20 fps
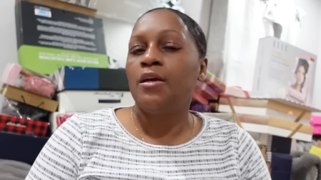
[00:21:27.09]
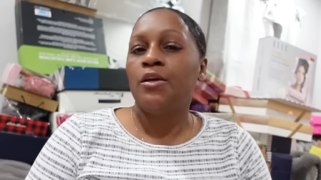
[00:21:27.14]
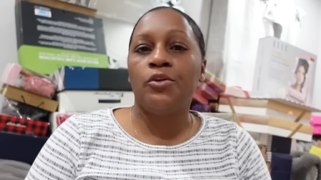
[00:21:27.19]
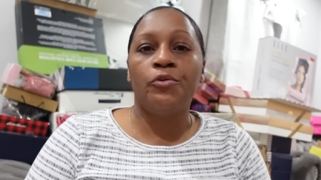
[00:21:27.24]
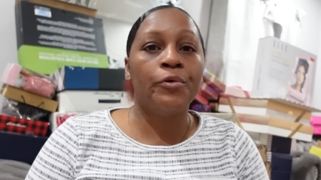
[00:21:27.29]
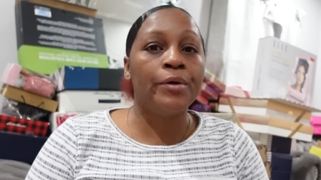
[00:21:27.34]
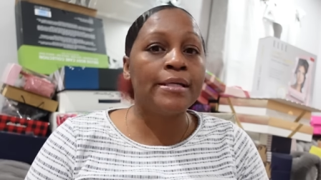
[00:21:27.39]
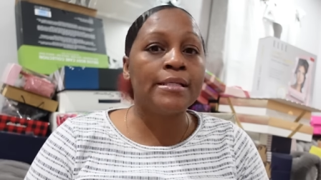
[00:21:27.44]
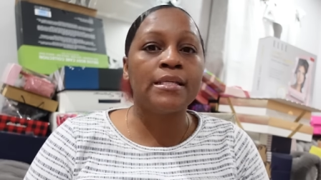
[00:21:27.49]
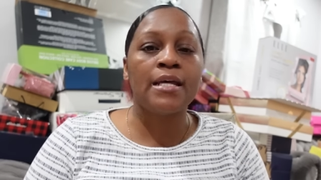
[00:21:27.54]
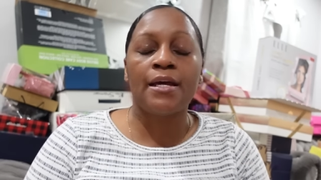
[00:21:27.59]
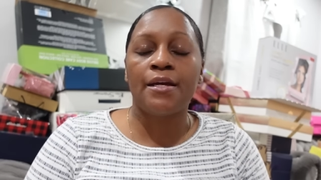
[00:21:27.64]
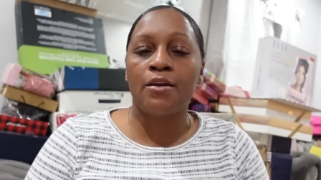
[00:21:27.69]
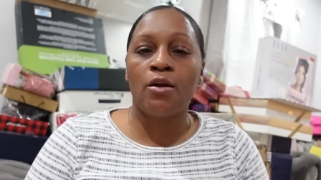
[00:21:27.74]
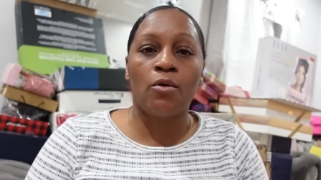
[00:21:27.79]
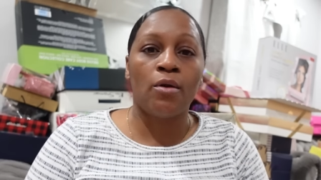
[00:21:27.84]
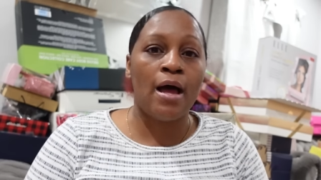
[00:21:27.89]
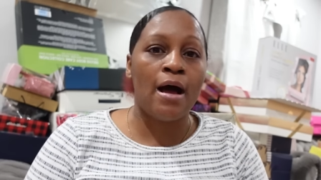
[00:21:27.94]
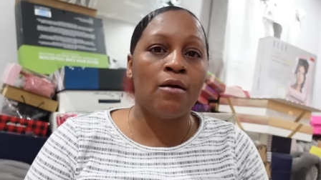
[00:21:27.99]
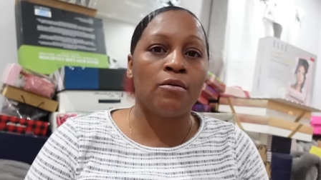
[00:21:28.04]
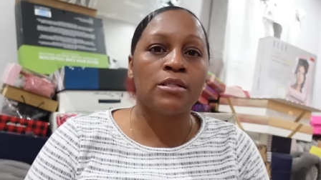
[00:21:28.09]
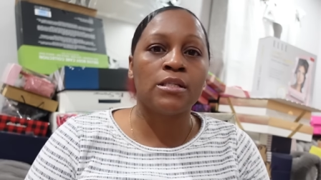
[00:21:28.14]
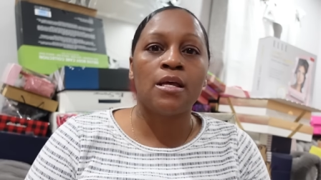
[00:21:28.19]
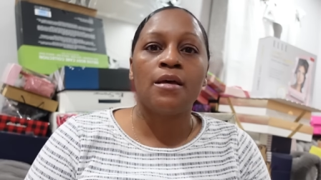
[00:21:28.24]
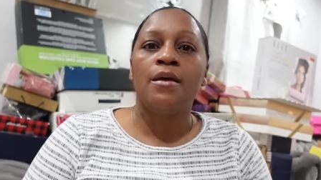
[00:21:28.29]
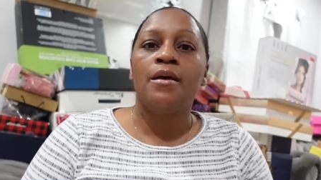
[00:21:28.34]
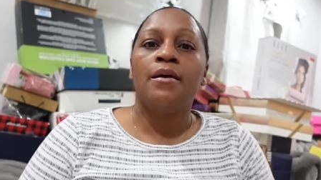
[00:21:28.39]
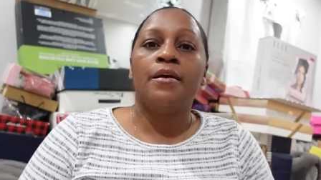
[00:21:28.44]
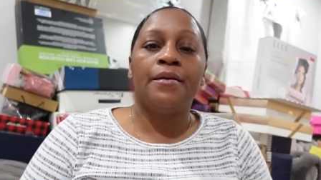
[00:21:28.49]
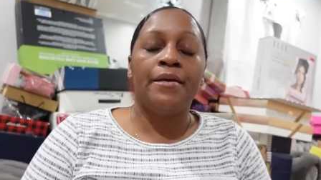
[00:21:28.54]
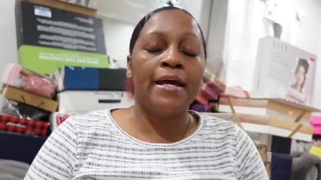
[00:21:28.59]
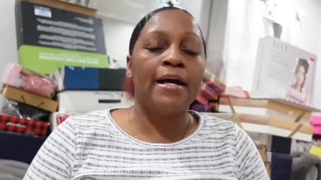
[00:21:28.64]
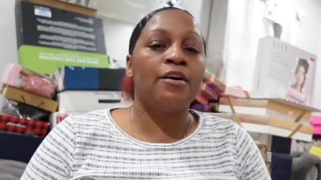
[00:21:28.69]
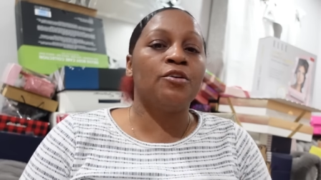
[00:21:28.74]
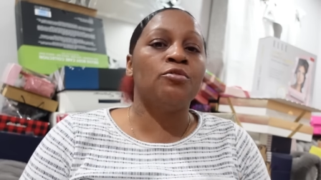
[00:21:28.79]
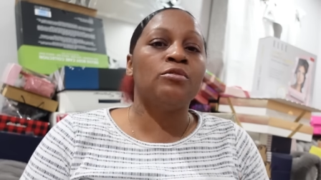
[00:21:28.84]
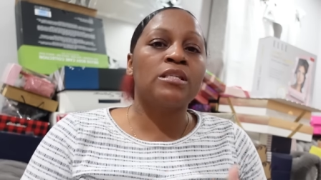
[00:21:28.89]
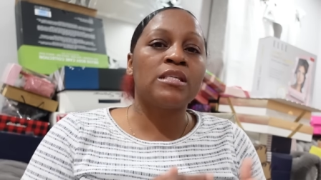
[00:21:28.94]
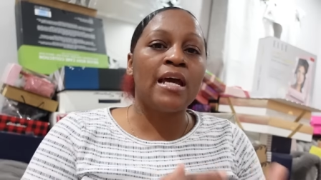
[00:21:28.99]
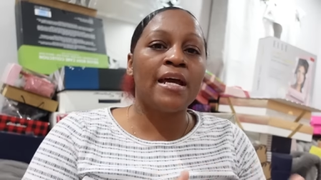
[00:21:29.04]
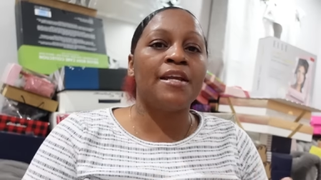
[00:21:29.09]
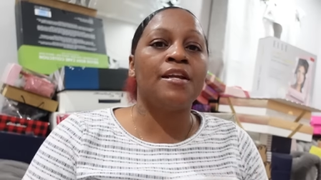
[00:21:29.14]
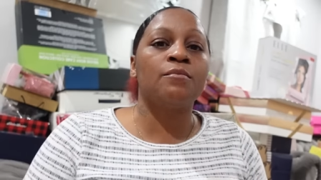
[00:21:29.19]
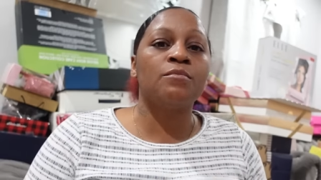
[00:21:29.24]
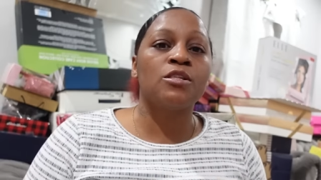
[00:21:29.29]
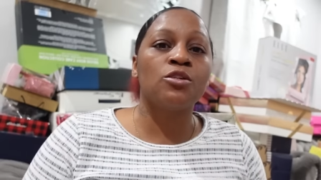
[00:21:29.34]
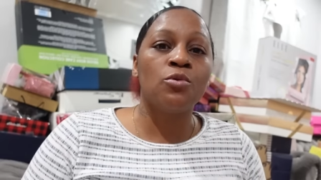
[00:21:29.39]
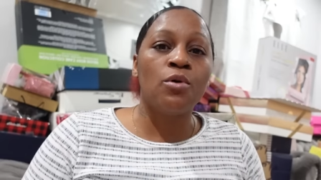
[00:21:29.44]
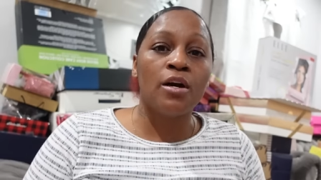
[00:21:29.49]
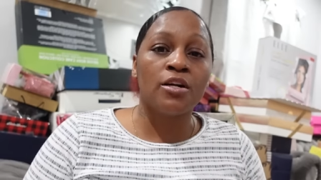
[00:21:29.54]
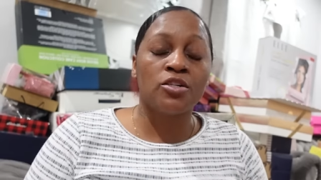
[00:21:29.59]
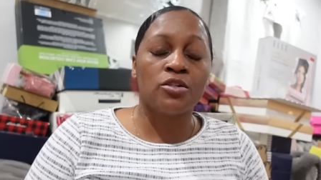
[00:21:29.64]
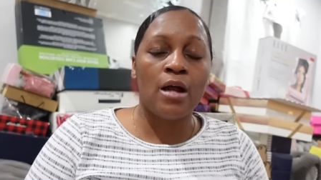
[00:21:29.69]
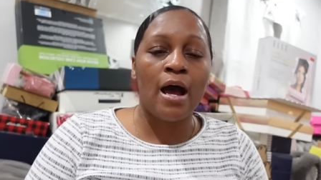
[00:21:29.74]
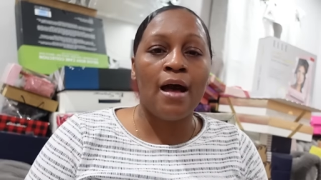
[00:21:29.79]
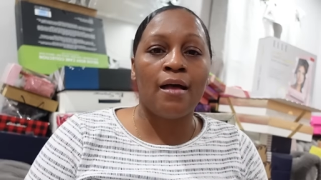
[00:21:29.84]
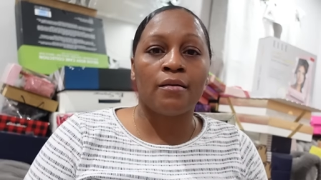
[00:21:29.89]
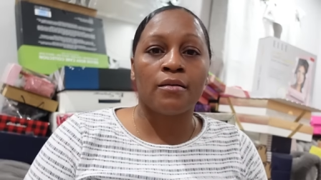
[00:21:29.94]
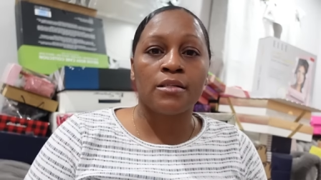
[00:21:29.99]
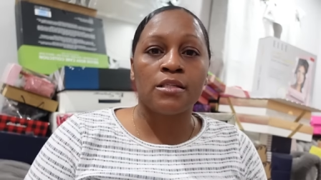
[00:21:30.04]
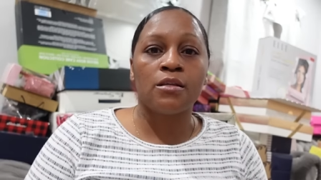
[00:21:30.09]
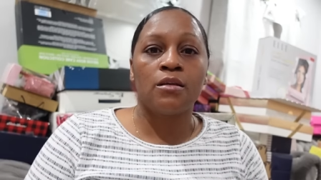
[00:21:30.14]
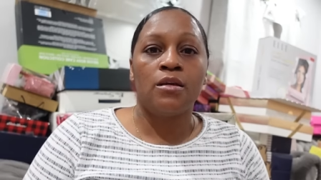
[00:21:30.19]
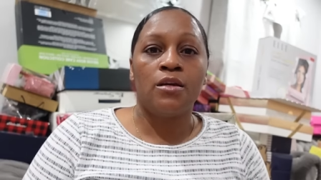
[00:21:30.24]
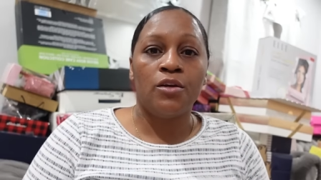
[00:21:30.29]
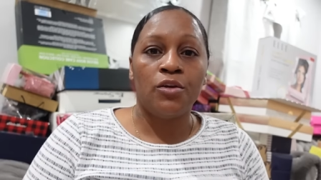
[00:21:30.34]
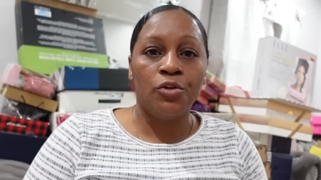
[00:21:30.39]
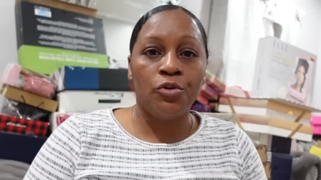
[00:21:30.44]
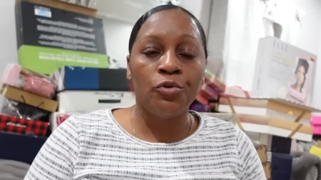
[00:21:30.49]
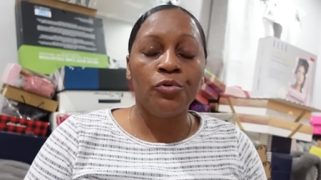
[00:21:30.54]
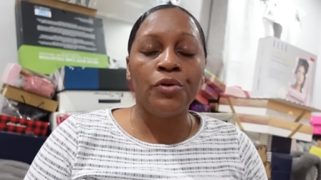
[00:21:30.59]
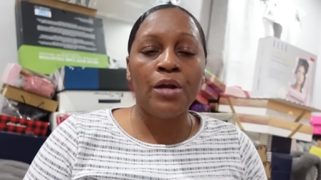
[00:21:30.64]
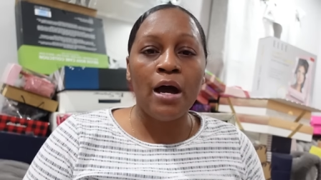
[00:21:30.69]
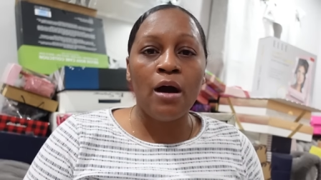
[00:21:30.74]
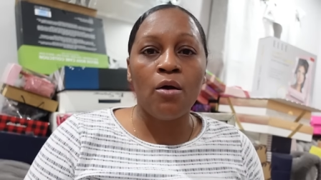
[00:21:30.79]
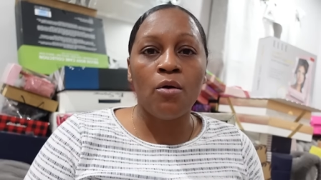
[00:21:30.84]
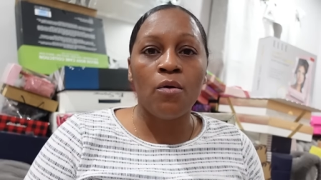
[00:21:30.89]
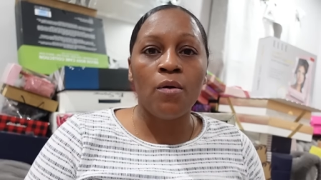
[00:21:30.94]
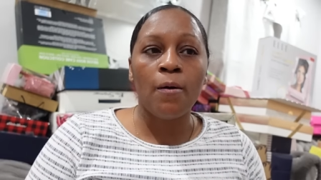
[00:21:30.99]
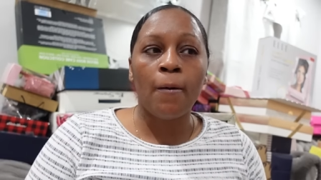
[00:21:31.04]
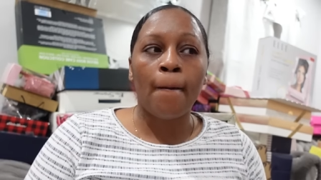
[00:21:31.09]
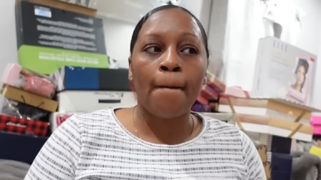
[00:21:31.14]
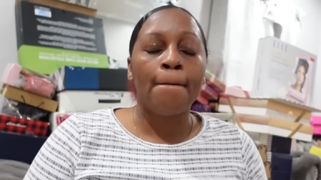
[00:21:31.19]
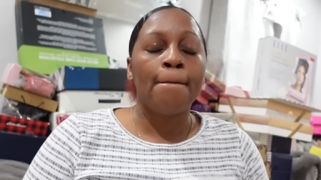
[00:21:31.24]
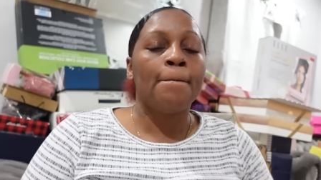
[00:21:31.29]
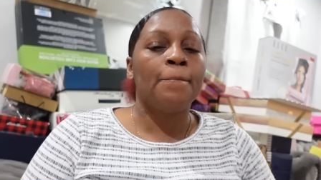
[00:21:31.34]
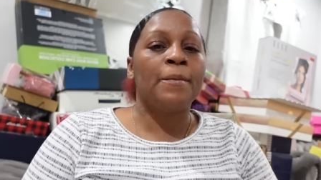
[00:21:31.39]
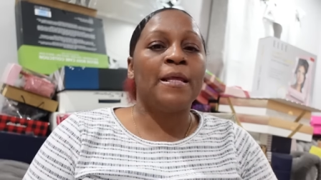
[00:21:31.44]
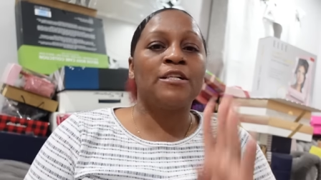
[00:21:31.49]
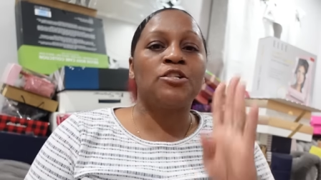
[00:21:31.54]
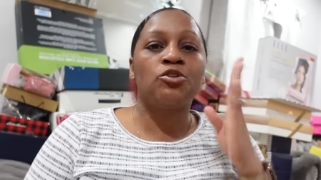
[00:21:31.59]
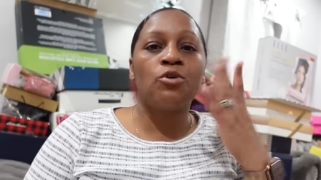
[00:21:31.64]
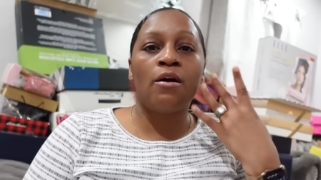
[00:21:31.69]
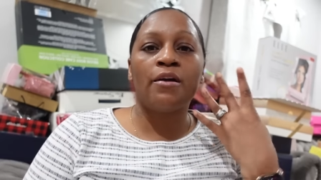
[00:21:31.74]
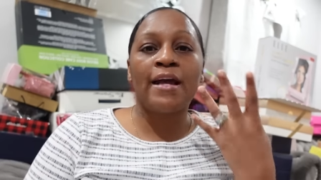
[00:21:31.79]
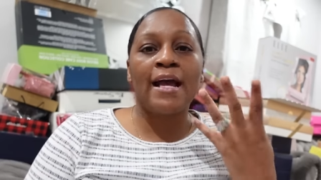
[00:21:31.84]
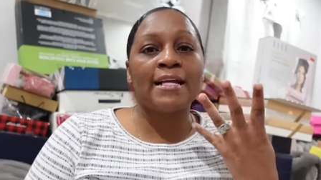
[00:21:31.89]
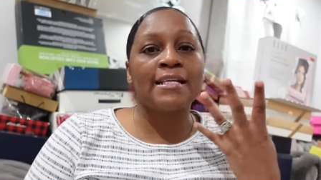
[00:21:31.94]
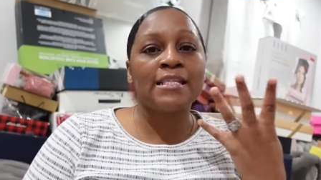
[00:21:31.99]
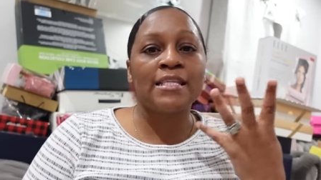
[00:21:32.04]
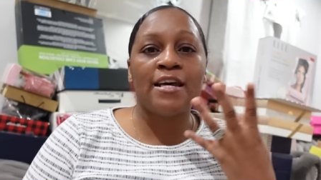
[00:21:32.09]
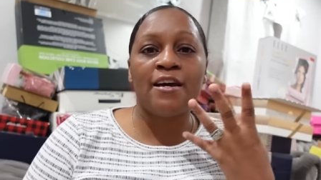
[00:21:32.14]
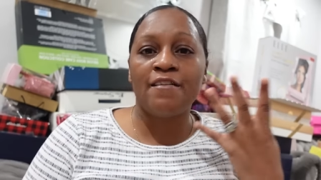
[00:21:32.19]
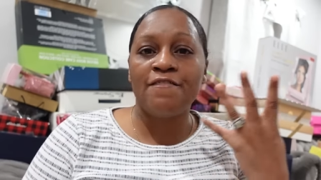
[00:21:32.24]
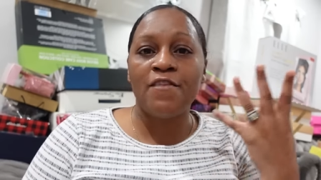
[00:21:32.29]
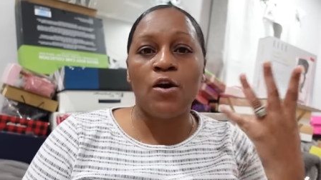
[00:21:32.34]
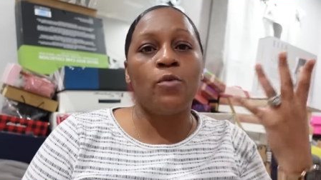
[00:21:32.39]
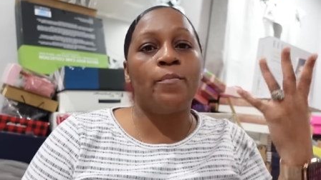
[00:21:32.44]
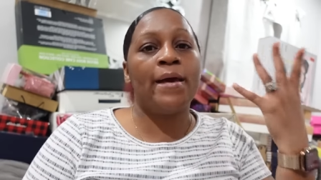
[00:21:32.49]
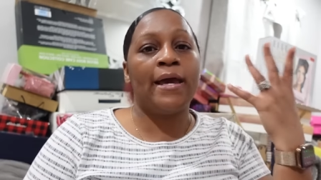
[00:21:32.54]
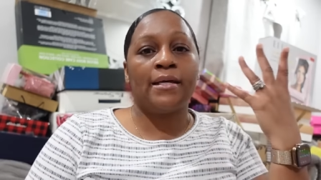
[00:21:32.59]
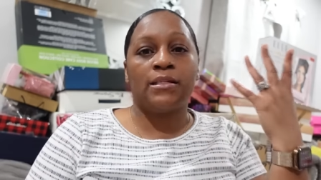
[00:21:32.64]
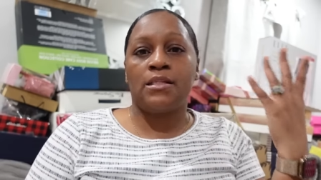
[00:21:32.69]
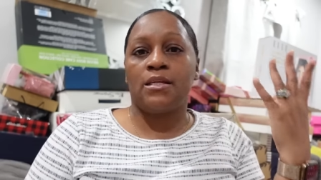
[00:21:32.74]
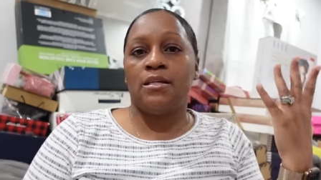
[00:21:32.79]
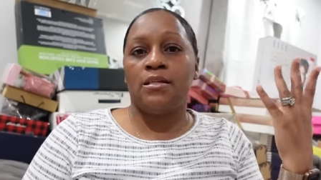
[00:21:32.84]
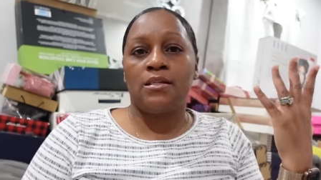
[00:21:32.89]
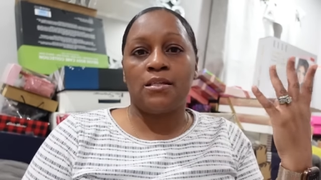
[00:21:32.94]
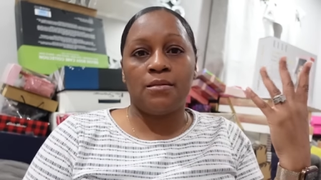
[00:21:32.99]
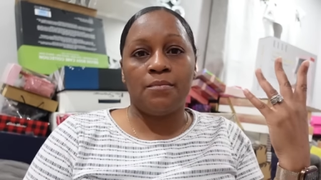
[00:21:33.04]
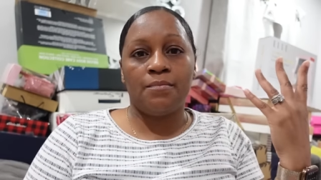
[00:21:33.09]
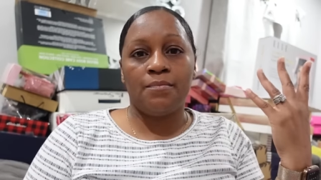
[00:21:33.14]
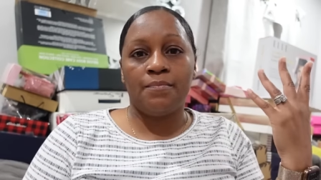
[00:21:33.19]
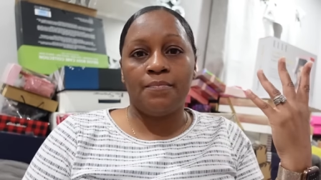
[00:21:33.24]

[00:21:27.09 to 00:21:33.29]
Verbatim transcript: You ain't take no loss. Now, you take them $200, you know that you only got to sell four baskets.